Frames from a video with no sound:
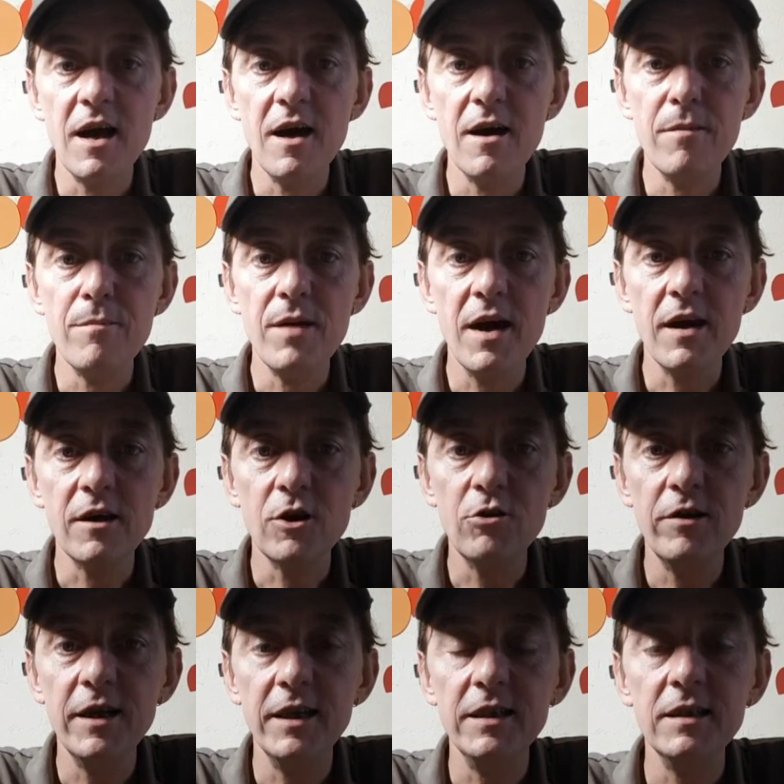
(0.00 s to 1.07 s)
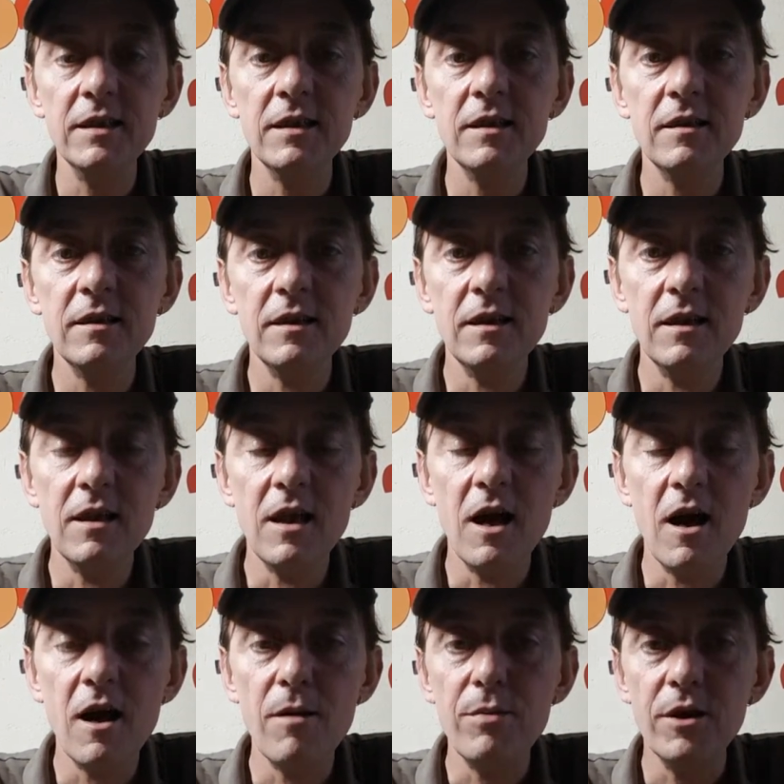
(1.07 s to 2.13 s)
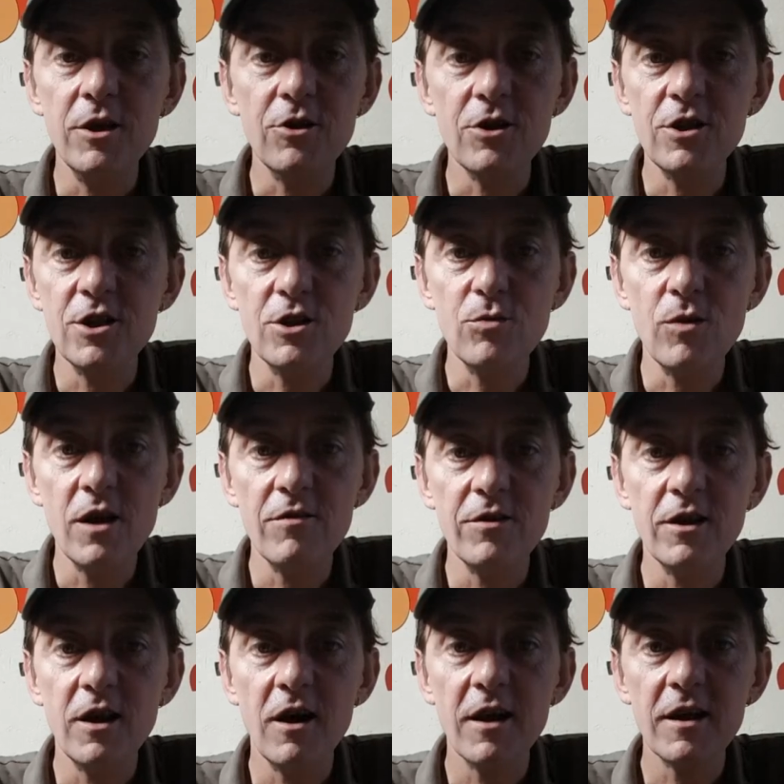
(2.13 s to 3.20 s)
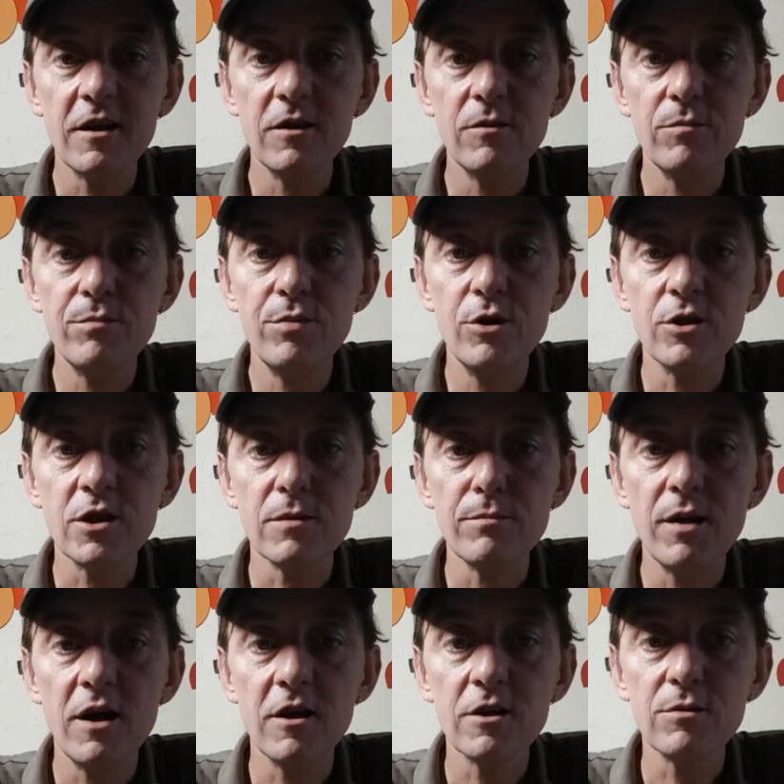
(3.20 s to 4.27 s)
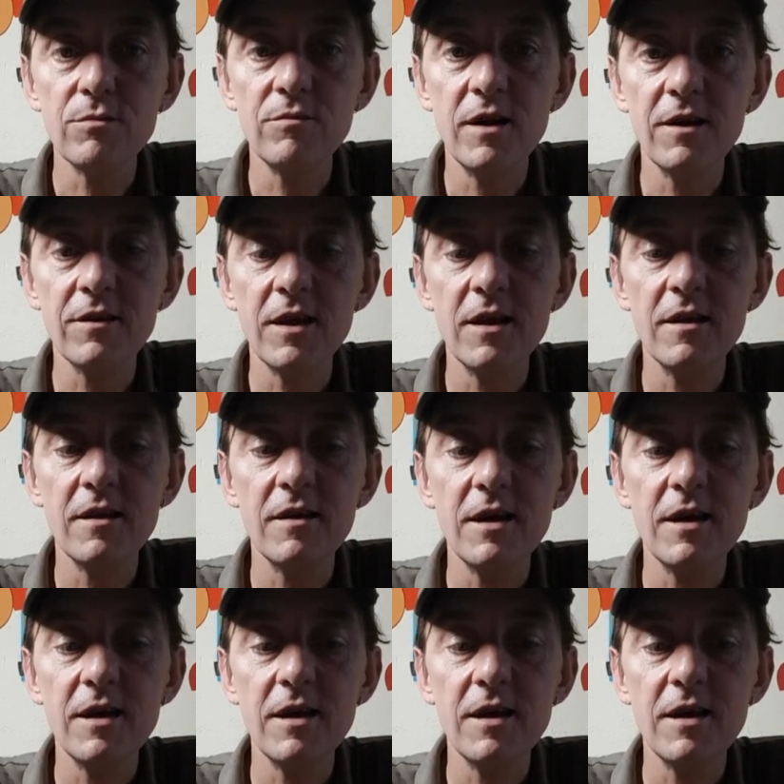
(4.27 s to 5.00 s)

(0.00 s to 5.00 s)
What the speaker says: and green. But you could do whatever you like and put some parchment around there.